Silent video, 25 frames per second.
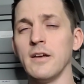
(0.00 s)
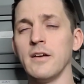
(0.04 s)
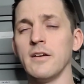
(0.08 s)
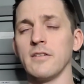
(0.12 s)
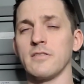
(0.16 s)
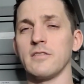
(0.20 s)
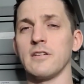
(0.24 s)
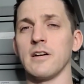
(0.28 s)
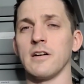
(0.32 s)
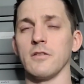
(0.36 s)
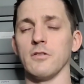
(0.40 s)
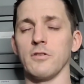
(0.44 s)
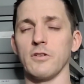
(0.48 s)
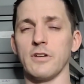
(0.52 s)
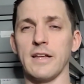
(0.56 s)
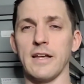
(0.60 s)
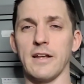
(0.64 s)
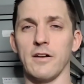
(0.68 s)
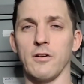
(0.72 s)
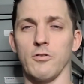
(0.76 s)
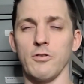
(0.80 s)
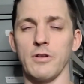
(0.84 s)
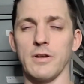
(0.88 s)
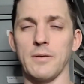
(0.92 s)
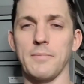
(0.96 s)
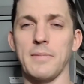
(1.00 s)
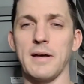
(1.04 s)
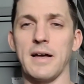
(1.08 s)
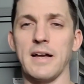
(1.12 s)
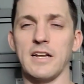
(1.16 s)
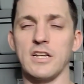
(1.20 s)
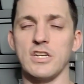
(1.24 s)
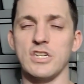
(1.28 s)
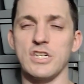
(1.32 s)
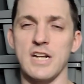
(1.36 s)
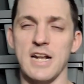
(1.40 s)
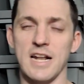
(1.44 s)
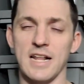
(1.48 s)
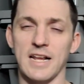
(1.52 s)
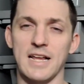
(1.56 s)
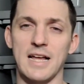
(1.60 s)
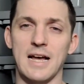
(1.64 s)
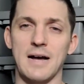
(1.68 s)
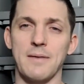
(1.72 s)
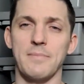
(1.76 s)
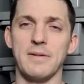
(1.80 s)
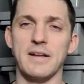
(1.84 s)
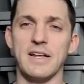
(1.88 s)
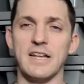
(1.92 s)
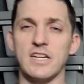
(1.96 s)
Start looking at holding back genetic
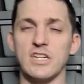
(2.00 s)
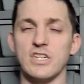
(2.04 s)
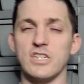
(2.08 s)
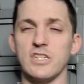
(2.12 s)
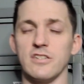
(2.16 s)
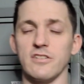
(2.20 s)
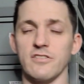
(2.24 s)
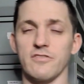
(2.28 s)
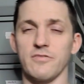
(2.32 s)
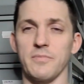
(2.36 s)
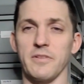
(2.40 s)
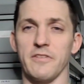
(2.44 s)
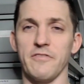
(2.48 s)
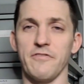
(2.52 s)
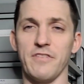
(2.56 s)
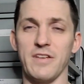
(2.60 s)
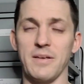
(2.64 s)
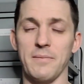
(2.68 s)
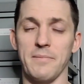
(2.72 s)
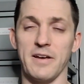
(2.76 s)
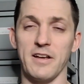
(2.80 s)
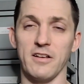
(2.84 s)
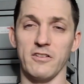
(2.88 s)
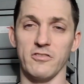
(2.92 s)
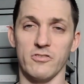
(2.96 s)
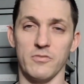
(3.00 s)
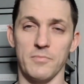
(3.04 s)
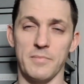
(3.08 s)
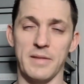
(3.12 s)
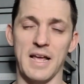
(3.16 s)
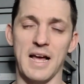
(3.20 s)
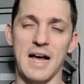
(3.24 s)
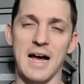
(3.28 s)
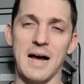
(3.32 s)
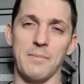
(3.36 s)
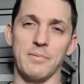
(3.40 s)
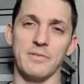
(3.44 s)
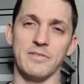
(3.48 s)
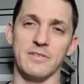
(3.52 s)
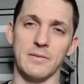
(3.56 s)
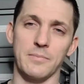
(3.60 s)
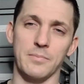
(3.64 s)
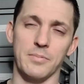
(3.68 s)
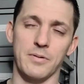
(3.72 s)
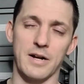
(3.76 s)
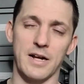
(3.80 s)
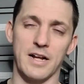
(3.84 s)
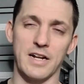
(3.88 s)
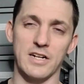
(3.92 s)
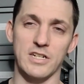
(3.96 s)
combinations from the females from the opposite
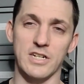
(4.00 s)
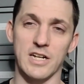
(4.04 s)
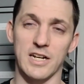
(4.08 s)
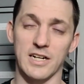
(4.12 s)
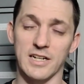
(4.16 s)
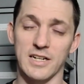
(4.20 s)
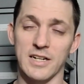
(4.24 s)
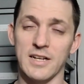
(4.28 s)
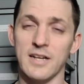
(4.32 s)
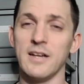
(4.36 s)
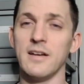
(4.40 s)
project.